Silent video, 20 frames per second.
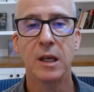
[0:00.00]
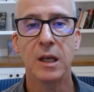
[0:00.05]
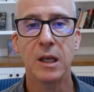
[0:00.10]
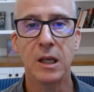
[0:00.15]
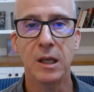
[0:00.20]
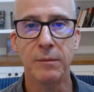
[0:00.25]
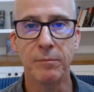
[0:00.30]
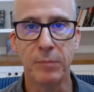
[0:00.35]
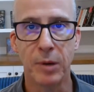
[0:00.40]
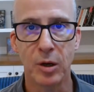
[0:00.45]

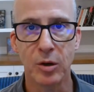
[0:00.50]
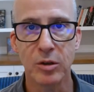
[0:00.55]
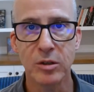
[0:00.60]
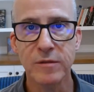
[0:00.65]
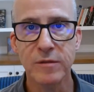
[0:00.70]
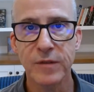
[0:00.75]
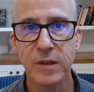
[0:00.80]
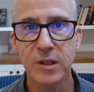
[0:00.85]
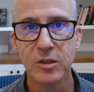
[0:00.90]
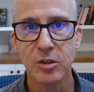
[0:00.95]
impose
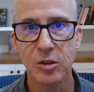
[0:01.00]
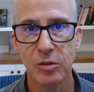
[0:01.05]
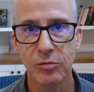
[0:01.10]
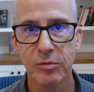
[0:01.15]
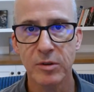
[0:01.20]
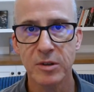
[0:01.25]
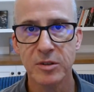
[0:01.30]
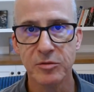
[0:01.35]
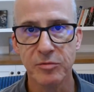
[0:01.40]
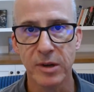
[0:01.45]
fiscal
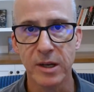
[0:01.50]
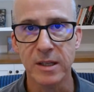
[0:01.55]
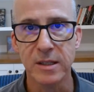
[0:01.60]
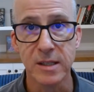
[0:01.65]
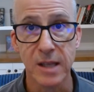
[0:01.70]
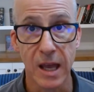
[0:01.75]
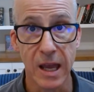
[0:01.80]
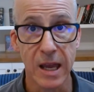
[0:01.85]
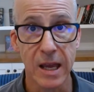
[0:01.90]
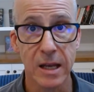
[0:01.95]
restraints,
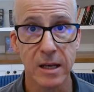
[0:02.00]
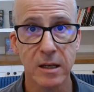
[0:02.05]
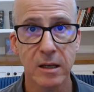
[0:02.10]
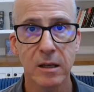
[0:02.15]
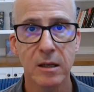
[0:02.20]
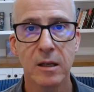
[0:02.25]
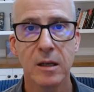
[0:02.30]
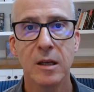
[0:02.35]
and